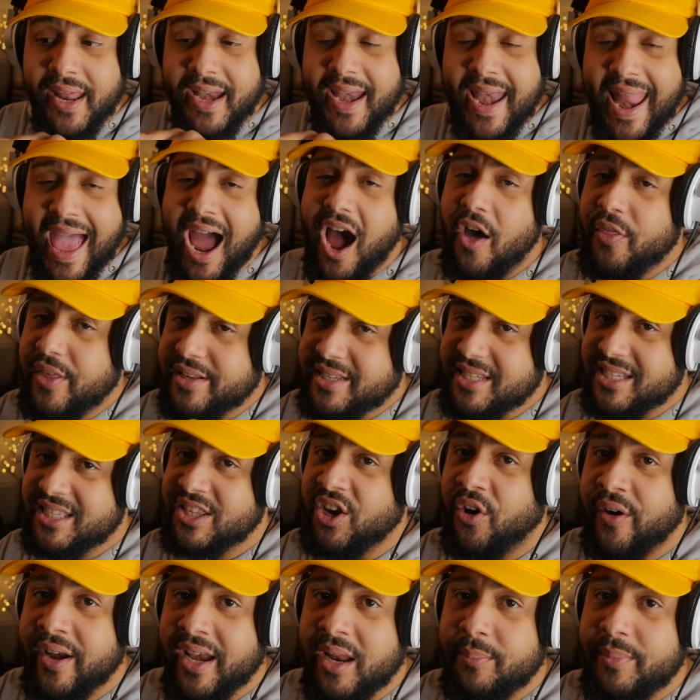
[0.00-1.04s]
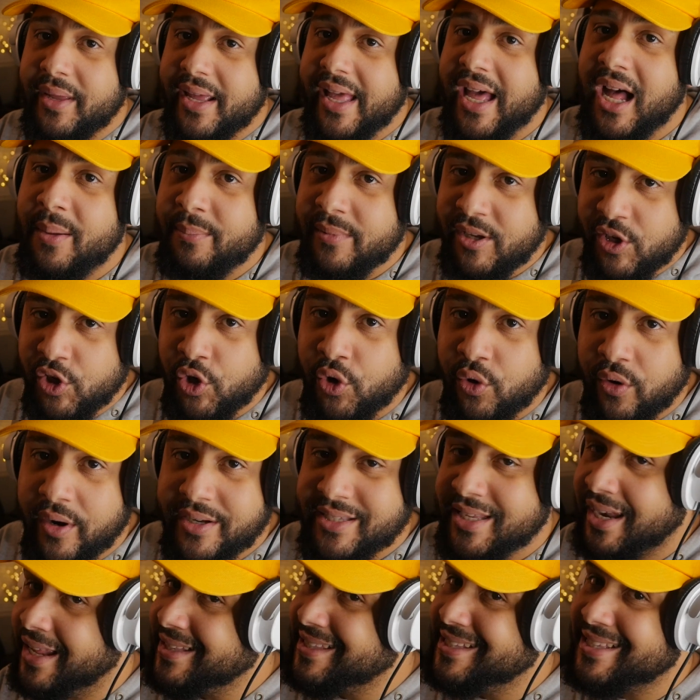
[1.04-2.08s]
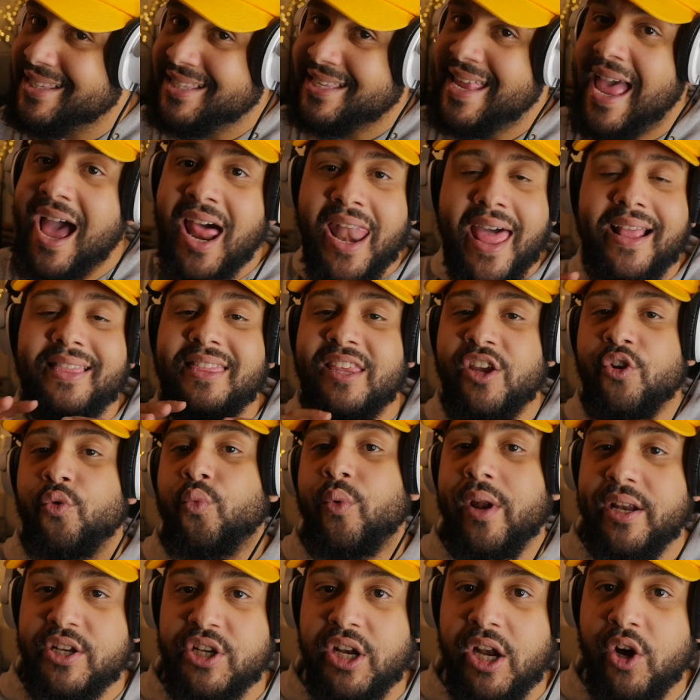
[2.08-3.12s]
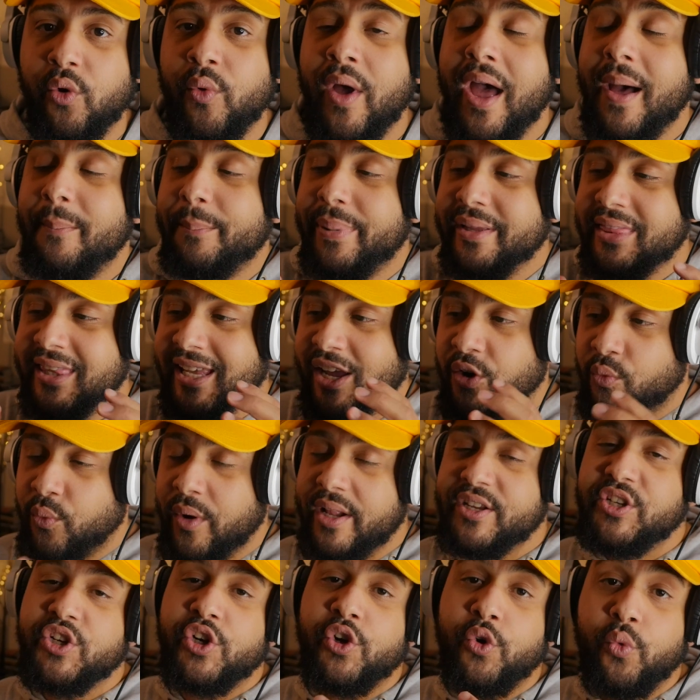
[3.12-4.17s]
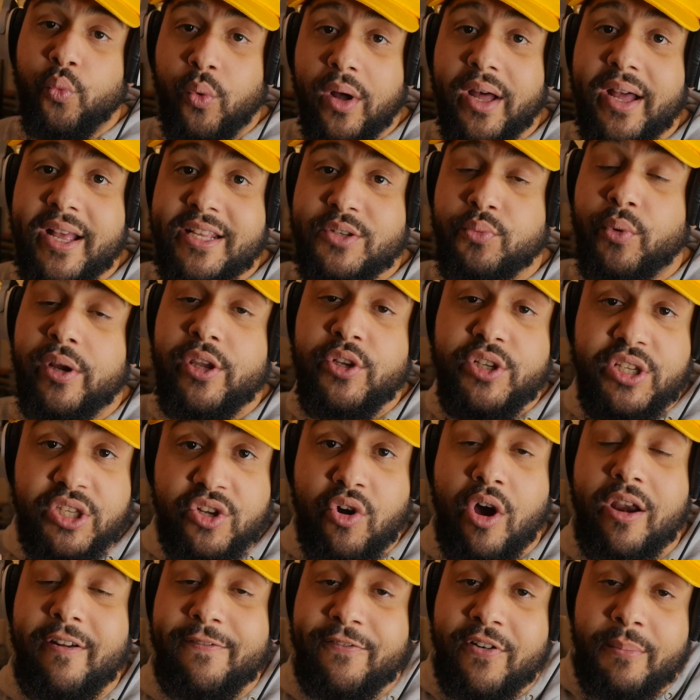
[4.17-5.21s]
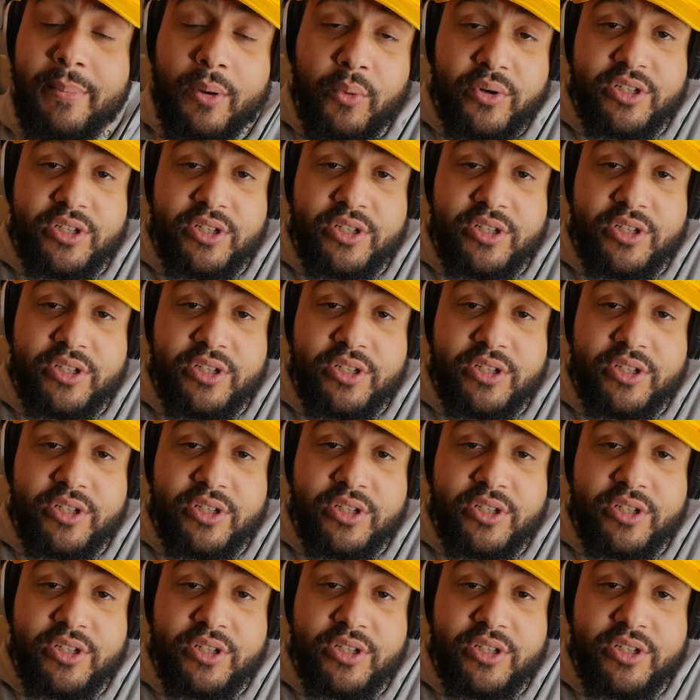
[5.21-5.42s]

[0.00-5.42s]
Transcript: Now this is starting to become yours. It doesn't sound like the original, but the original was where you started from.